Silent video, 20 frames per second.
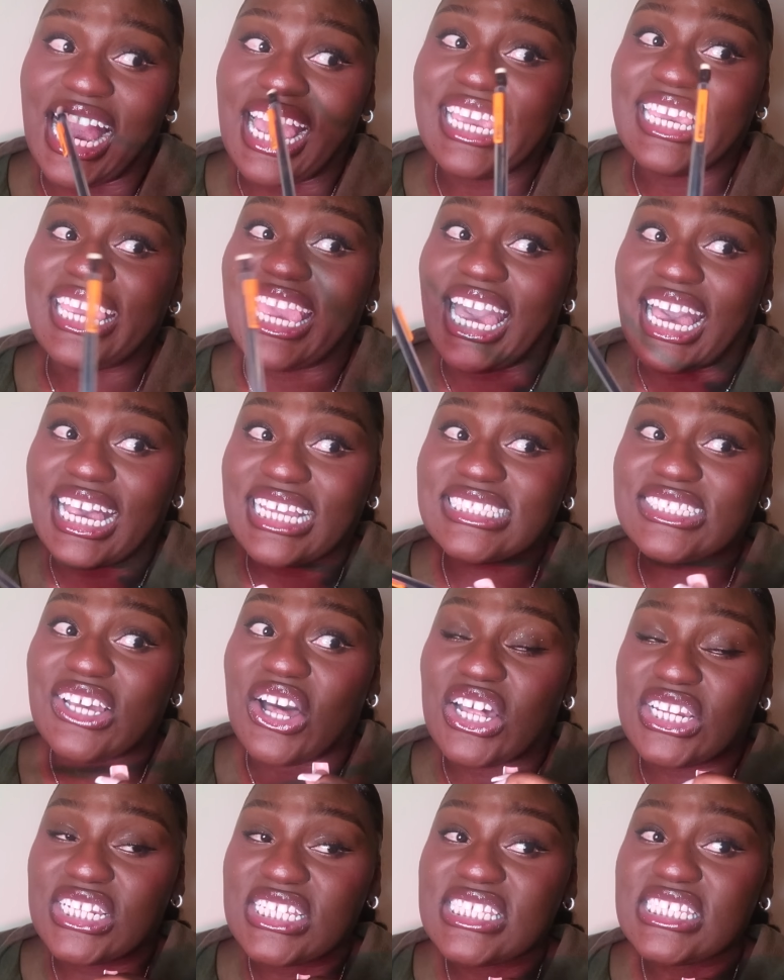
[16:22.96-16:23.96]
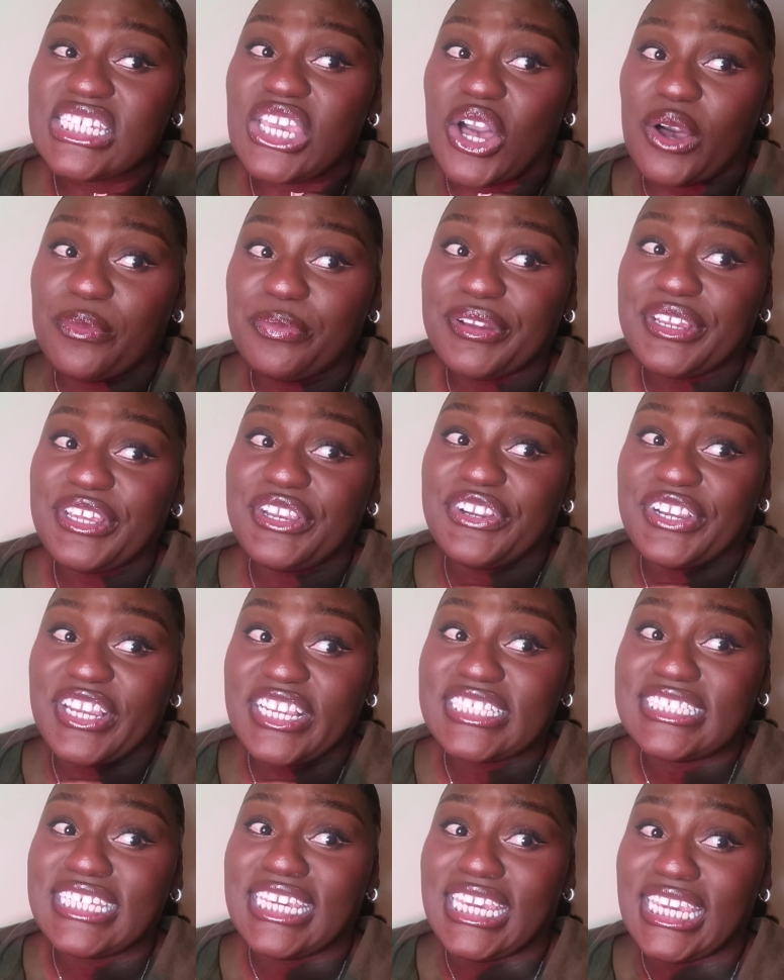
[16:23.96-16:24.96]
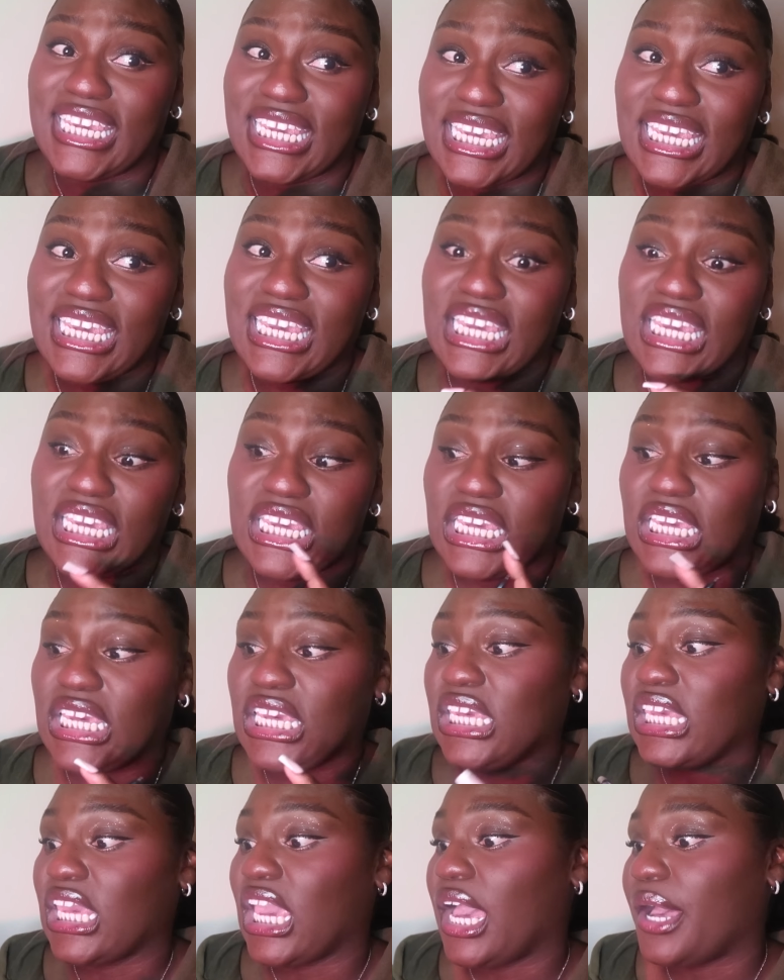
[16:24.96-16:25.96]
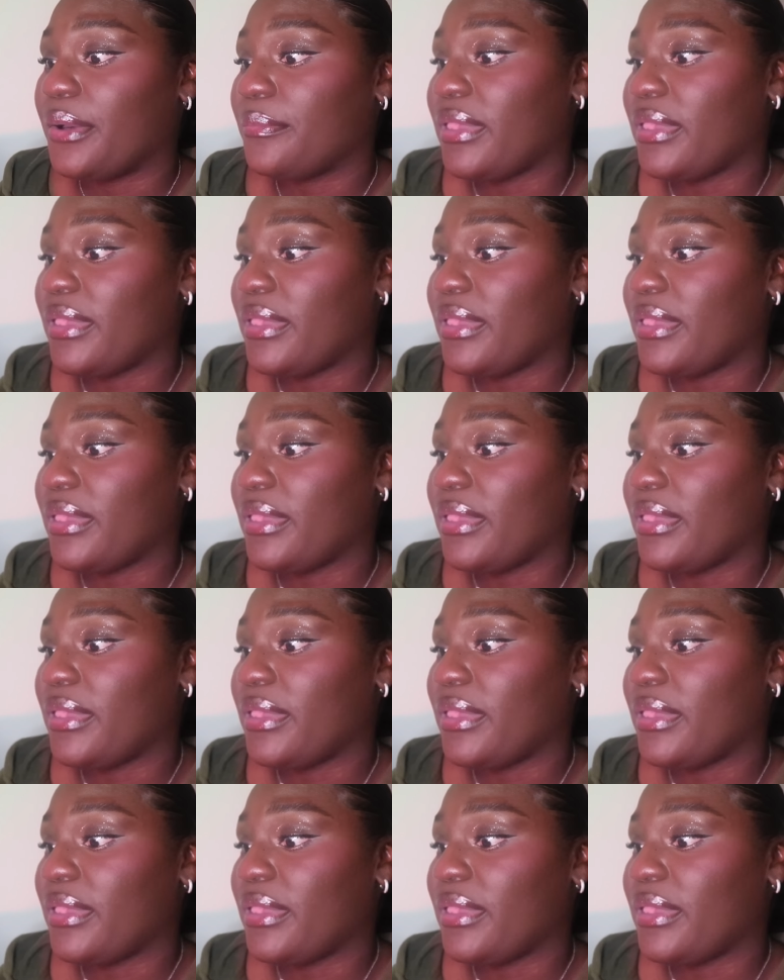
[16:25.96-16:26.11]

Yeah, it's honestly all pretty crazy. Yeah,